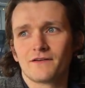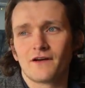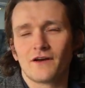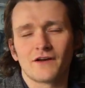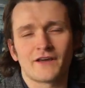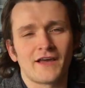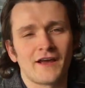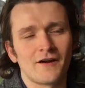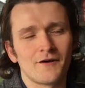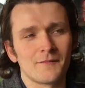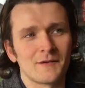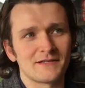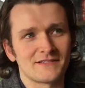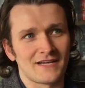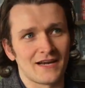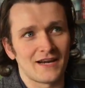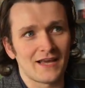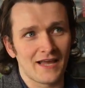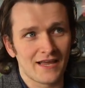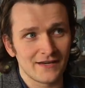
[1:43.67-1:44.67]
I care about
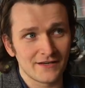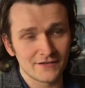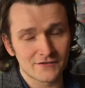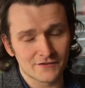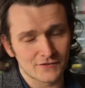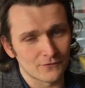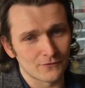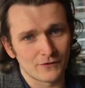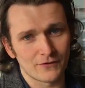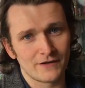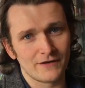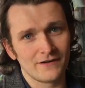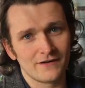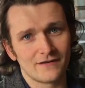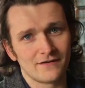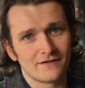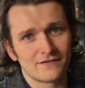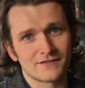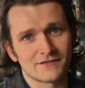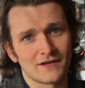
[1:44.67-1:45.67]
telling any story,
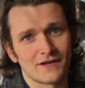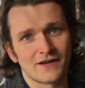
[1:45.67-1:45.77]
right.